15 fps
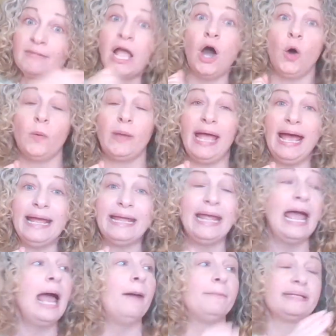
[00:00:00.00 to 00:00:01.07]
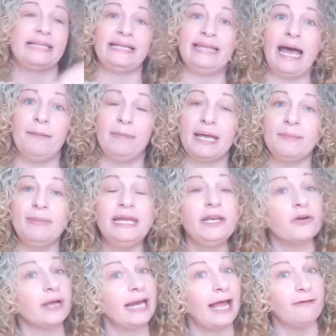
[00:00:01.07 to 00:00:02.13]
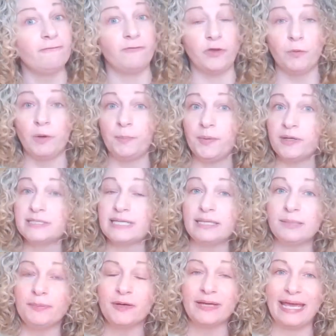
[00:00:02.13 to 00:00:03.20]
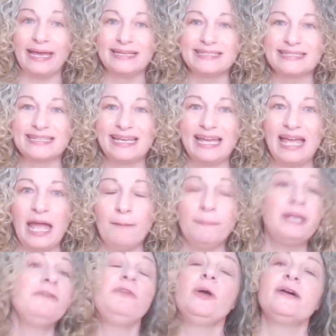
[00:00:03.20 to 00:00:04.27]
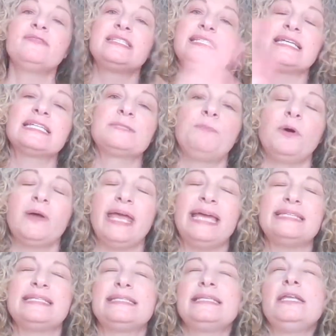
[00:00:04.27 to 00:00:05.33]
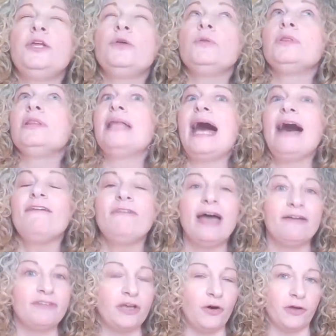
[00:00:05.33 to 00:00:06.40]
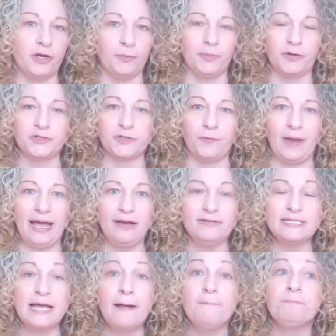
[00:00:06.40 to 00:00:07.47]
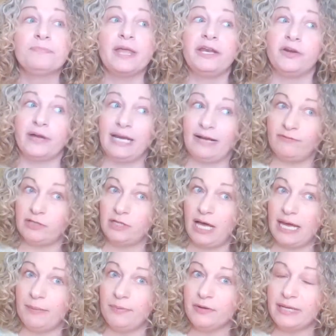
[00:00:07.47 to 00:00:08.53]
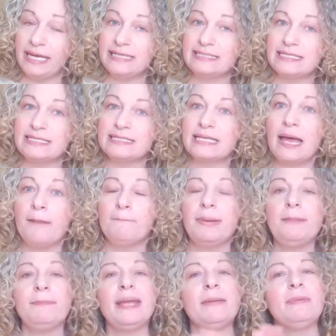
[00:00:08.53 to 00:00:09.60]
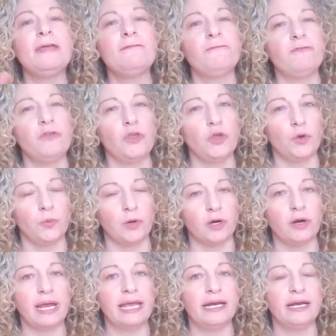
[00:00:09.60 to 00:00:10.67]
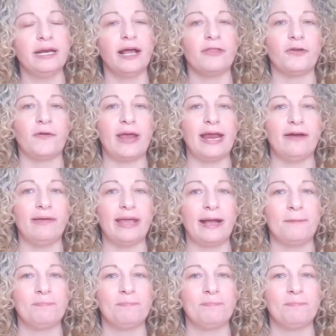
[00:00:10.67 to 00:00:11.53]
Okay, but then that might mean you're going to have fewer books on the bookcase. But if you have 6 bookcases and you love having all your books around, then you're going to have a lot of bookcases, but maybe fewer in another area.